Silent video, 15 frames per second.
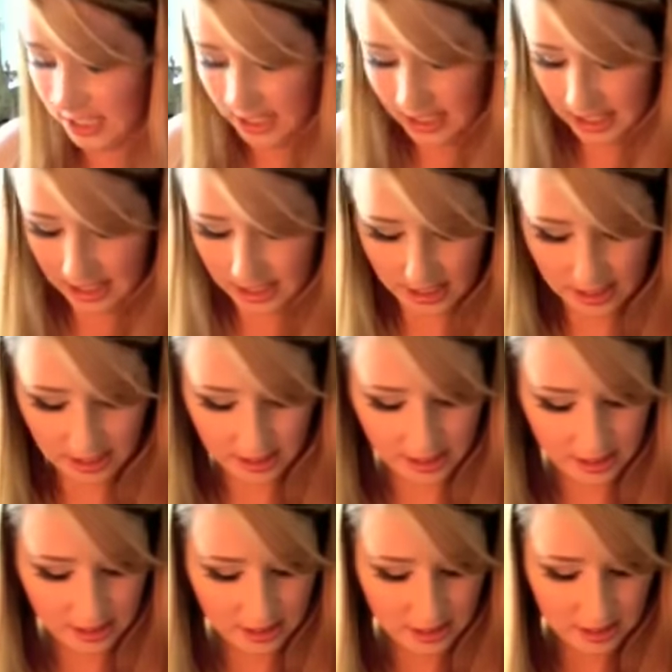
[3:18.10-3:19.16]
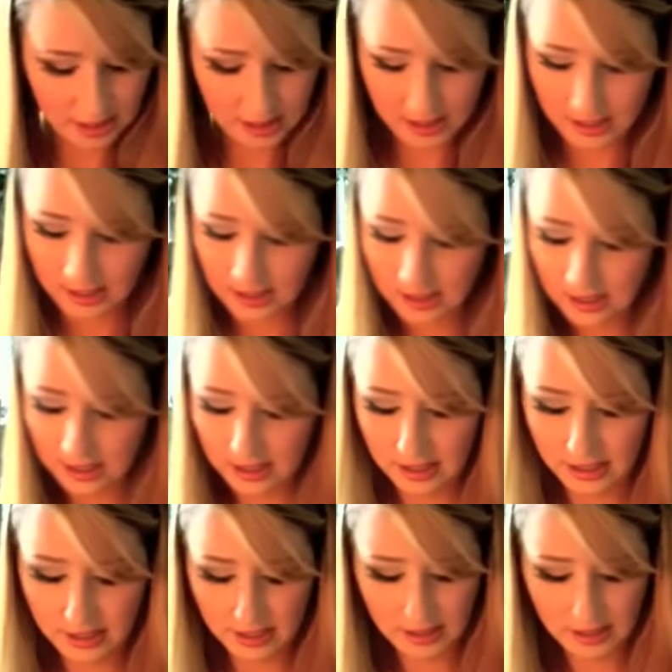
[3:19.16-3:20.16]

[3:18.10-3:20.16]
(no one is talking)